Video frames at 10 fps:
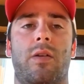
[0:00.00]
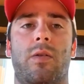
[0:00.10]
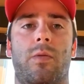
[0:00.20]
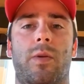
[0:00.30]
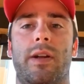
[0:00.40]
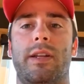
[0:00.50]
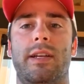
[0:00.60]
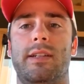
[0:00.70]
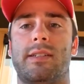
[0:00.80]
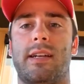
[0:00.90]
when
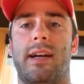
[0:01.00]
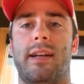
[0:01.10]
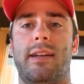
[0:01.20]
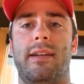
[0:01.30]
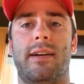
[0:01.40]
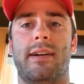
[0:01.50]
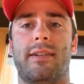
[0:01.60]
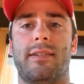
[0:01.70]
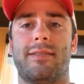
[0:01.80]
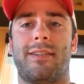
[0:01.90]
he decided
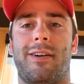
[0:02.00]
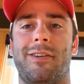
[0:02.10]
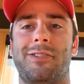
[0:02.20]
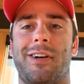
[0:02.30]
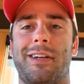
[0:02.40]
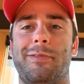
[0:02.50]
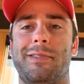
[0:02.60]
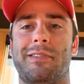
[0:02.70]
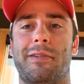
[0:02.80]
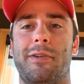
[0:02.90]
college hockey
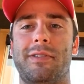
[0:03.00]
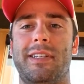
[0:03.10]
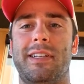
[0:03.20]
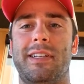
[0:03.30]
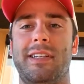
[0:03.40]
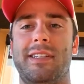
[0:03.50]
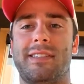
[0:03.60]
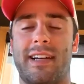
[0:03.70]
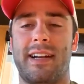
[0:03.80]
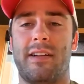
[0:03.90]
was the road, he
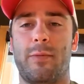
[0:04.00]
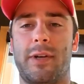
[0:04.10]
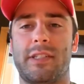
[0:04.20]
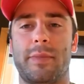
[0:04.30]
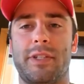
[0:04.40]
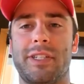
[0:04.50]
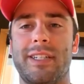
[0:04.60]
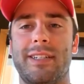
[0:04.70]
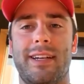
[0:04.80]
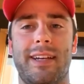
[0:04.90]
decided on Western
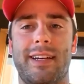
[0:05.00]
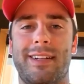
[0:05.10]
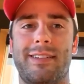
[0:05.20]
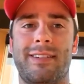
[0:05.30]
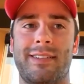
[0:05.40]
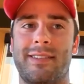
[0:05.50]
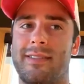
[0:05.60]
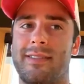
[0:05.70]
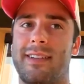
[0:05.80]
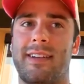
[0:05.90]
Michigan, and
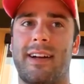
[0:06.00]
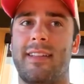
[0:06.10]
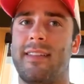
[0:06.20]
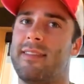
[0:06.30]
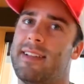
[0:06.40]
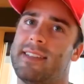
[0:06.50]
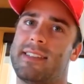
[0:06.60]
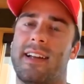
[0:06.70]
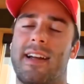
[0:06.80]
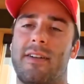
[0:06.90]
that's
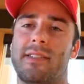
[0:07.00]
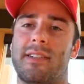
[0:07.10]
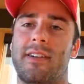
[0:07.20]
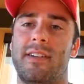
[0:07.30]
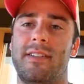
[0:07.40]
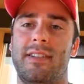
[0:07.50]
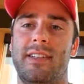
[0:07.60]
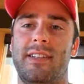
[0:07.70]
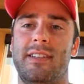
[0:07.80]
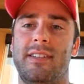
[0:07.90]
kind of how it started.
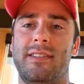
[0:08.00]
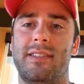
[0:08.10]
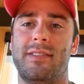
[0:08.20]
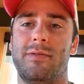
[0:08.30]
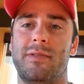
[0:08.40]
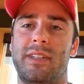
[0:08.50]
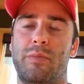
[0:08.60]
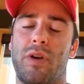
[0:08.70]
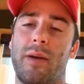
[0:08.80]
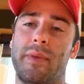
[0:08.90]
He
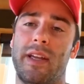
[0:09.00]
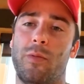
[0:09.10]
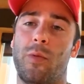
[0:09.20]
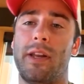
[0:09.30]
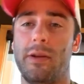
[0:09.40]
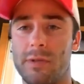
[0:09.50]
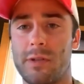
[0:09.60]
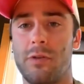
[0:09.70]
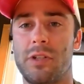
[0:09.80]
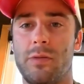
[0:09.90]
brought me in when he was
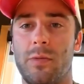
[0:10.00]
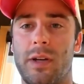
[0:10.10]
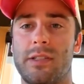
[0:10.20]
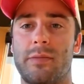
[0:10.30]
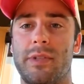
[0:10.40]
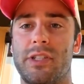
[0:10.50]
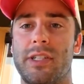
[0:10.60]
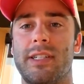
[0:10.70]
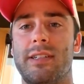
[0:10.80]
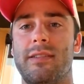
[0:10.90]
coaching Western
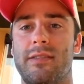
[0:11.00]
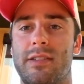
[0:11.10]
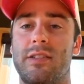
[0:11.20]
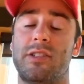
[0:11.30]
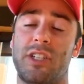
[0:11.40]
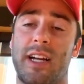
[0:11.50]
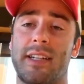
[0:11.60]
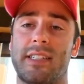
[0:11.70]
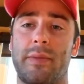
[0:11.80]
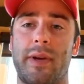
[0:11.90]
Michigan to
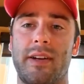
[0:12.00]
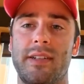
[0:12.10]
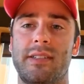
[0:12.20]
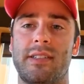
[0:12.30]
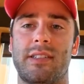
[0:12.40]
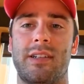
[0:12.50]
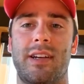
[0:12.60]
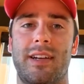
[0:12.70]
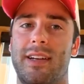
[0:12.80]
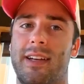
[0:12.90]
Shattuck St. Mary's,
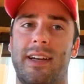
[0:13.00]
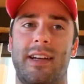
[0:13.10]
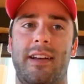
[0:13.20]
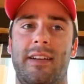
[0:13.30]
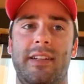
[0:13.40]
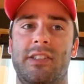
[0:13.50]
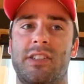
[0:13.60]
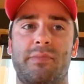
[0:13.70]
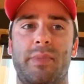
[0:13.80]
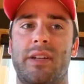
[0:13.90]
and he's
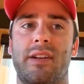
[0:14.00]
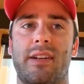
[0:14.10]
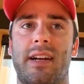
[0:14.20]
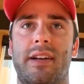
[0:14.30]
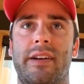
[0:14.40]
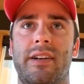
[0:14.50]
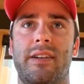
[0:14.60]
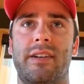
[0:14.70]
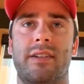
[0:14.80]
just been a kind of